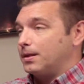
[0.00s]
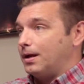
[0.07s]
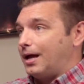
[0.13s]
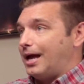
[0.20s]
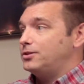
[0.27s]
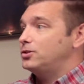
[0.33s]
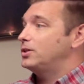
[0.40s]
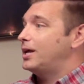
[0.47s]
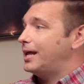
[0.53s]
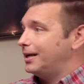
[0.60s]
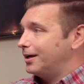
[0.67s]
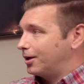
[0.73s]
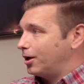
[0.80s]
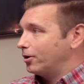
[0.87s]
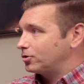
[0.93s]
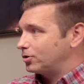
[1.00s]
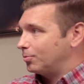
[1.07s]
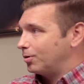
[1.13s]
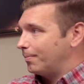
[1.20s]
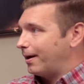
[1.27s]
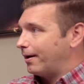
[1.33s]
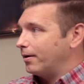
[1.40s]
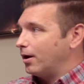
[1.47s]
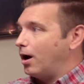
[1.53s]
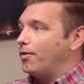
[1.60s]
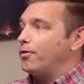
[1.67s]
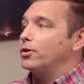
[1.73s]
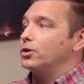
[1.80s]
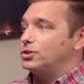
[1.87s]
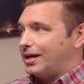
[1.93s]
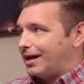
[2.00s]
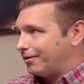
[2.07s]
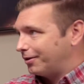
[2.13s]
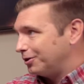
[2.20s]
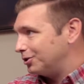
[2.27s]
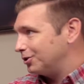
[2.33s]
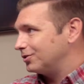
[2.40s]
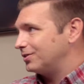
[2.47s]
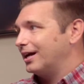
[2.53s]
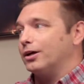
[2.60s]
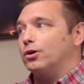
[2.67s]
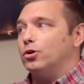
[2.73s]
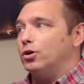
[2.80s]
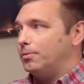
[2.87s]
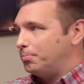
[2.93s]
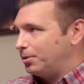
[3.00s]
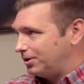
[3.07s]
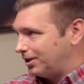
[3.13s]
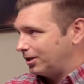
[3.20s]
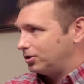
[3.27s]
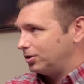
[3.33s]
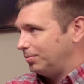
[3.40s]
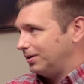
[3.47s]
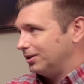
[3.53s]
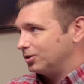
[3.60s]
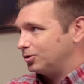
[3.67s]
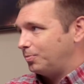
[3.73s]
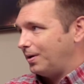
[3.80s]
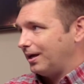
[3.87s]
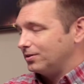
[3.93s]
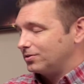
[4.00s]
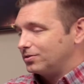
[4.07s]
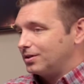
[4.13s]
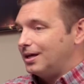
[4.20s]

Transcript: educating a customer about other challenges that could potentially be in the space.